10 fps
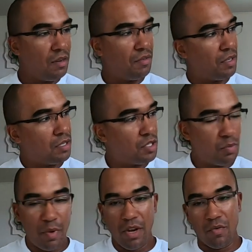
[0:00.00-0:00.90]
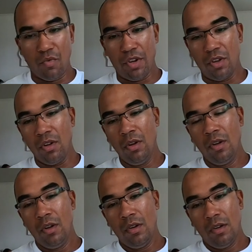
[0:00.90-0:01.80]
of a spinning reel
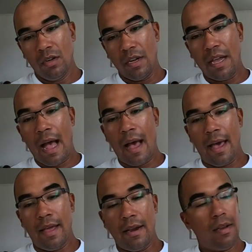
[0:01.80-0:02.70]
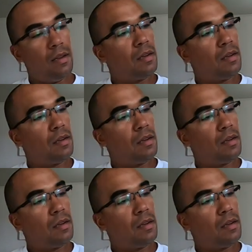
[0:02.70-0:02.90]
guide.